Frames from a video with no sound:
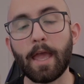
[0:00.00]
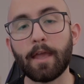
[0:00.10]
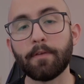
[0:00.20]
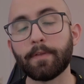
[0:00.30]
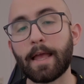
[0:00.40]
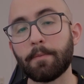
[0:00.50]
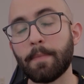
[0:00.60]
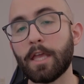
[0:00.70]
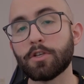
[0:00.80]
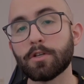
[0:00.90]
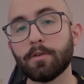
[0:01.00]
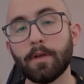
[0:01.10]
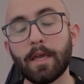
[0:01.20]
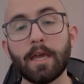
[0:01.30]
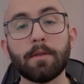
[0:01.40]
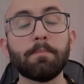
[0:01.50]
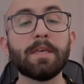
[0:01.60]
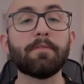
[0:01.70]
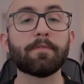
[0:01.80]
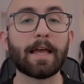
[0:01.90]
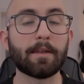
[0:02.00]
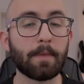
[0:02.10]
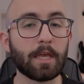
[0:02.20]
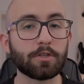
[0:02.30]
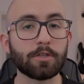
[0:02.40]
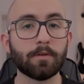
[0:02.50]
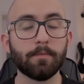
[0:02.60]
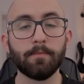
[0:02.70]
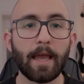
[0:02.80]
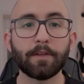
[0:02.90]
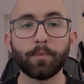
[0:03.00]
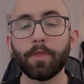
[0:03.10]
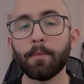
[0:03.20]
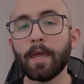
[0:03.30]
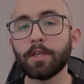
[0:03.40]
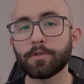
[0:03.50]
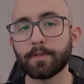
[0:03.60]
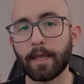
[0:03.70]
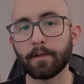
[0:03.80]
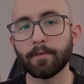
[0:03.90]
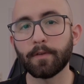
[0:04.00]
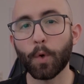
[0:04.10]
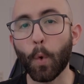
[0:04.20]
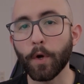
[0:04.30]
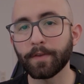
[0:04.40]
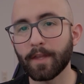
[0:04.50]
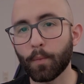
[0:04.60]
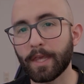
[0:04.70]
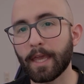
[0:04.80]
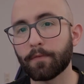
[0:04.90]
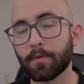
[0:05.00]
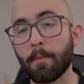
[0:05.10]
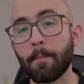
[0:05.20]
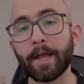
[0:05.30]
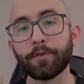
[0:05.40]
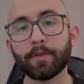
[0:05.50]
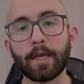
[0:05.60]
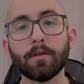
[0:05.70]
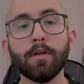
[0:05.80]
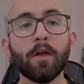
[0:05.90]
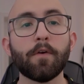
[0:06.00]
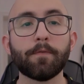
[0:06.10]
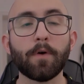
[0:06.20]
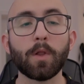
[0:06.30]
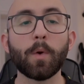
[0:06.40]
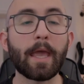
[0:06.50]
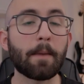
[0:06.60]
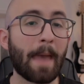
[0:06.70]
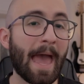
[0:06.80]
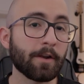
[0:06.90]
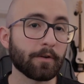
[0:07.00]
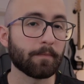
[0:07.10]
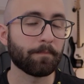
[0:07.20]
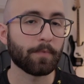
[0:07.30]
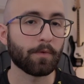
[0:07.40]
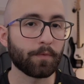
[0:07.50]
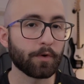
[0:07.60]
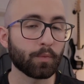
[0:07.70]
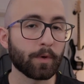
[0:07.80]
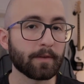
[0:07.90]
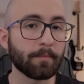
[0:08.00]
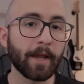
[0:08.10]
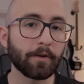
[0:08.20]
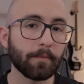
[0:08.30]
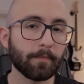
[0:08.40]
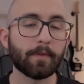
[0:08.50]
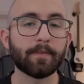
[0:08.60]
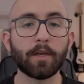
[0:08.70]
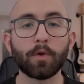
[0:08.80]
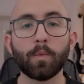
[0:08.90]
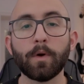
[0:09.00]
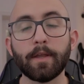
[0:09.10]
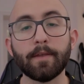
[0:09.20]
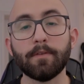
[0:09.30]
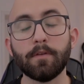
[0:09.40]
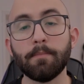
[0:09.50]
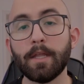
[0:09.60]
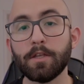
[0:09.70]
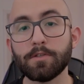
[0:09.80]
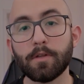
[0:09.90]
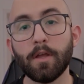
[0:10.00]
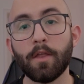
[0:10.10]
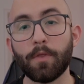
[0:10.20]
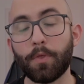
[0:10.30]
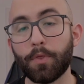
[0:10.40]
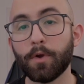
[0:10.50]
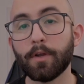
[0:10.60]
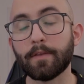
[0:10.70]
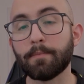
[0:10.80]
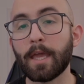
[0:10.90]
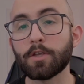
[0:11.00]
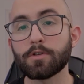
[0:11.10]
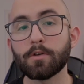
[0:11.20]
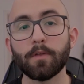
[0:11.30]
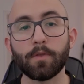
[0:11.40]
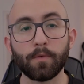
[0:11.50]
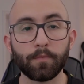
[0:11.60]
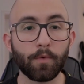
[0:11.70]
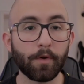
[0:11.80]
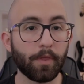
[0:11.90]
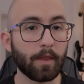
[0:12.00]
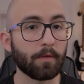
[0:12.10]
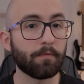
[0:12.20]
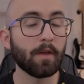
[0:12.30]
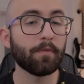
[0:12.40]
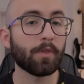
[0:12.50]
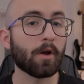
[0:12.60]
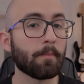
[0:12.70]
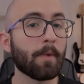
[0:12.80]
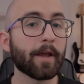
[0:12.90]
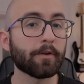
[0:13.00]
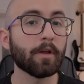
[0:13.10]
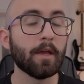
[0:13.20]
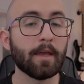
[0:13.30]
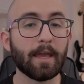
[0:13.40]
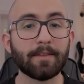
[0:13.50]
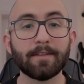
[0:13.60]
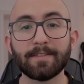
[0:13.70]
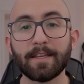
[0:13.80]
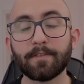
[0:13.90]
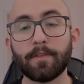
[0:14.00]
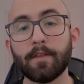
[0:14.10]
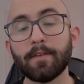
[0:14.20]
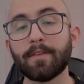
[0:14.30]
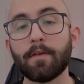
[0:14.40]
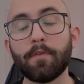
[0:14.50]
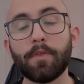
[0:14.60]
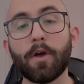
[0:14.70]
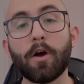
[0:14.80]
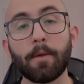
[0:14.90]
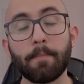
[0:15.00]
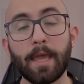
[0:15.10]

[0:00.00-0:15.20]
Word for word: A flat major, and B flat major. As with the major scales, the chords that we get from a minor scale follow a pattern. The first one is minor, the second one is diminished, the third is major, the fourth and the fifth are minor, and the sixth and the seventh are